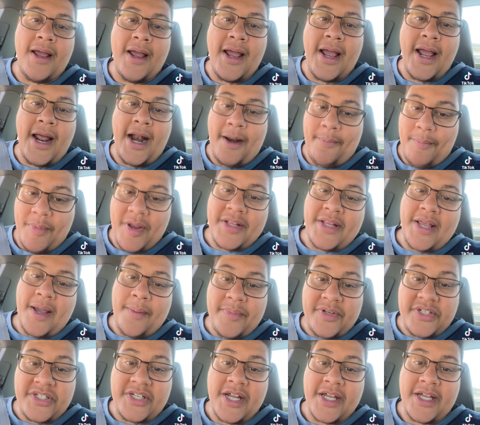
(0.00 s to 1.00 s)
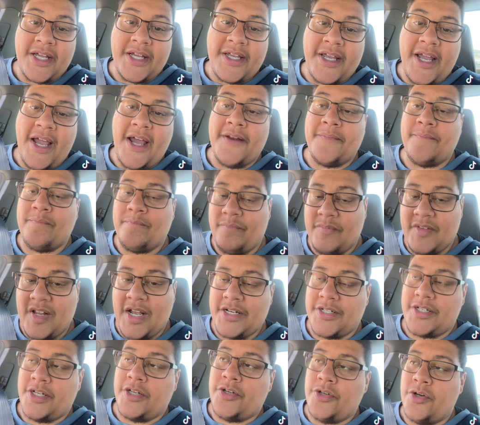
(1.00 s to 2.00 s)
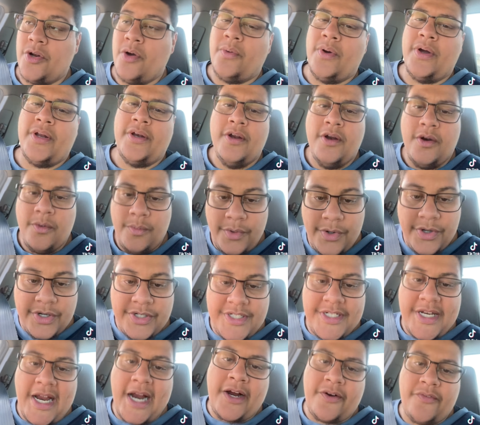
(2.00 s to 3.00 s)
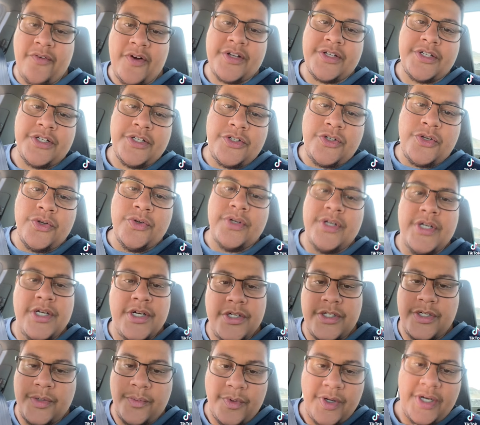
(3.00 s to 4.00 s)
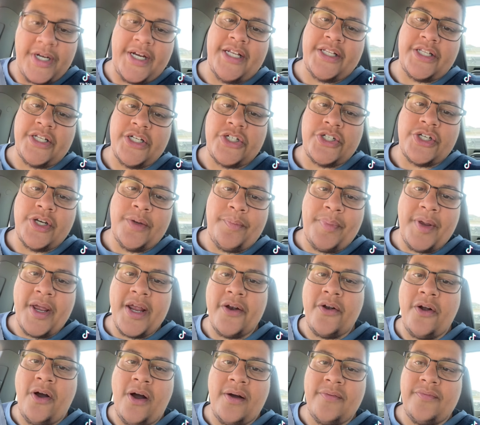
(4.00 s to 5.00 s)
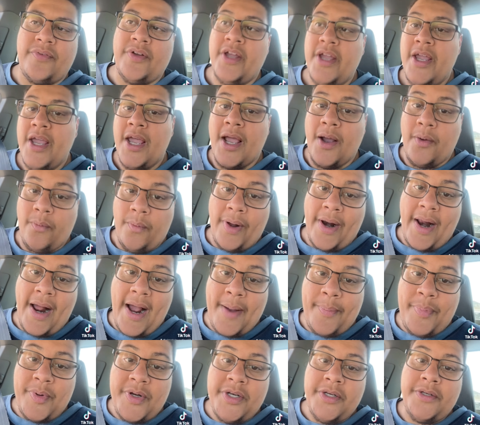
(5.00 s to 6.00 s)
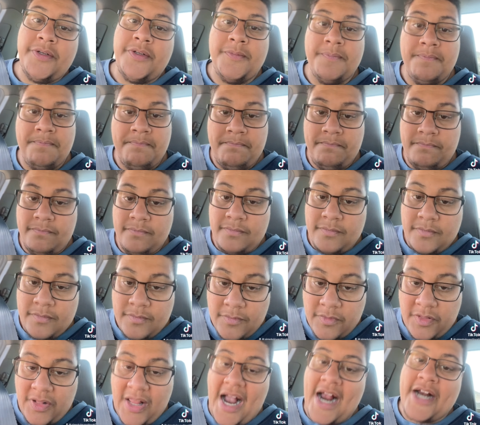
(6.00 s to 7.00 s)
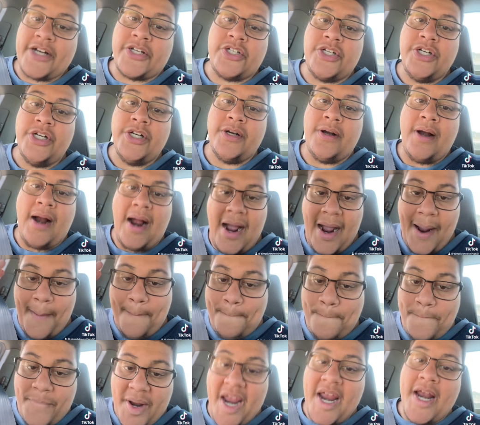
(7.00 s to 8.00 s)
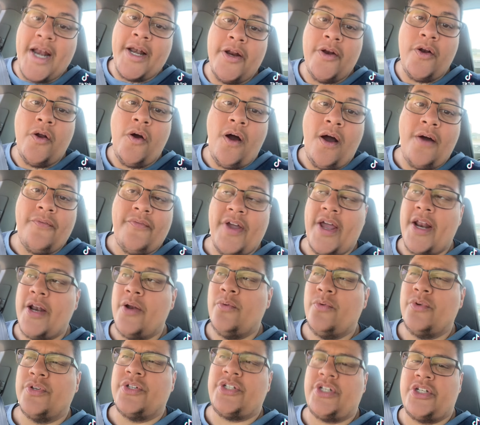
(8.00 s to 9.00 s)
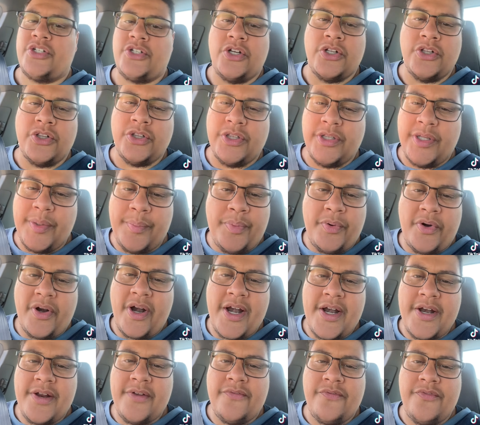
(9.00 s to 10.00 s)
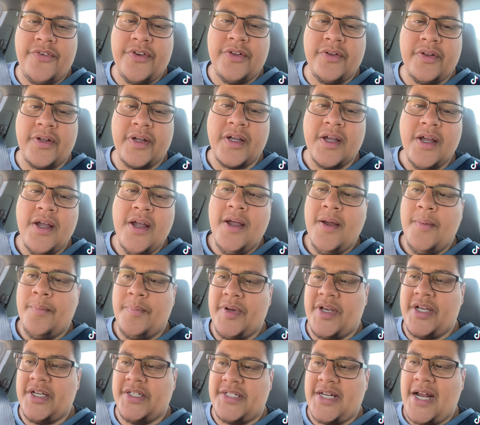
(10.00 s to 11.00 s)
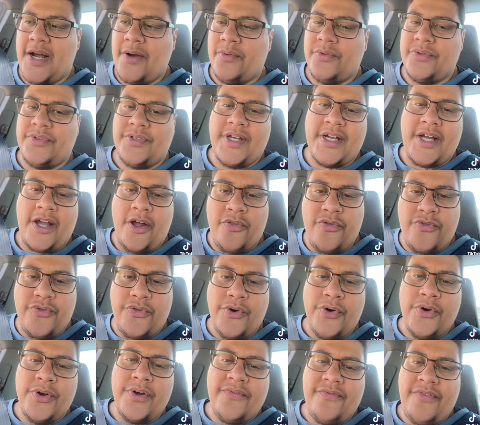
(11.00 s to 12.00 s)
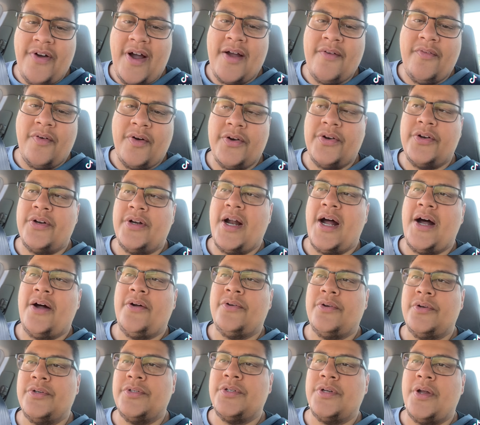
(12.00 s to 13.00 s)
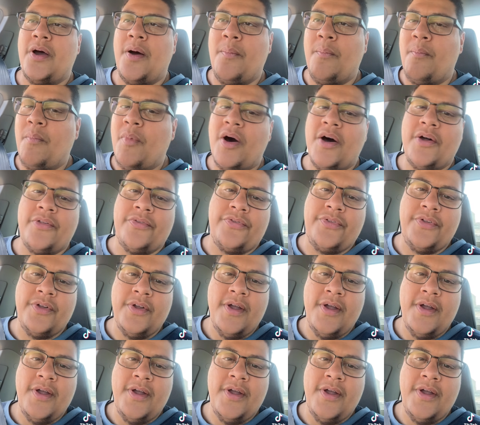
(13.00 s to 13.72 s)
and I made that mistake again. I said, you know what? We're going to sacrifice these 2 years and we're going to get this shit paid off. And what happened is, last year I paid it off, and it was such a liberating feeling because that was like a $3,500 a month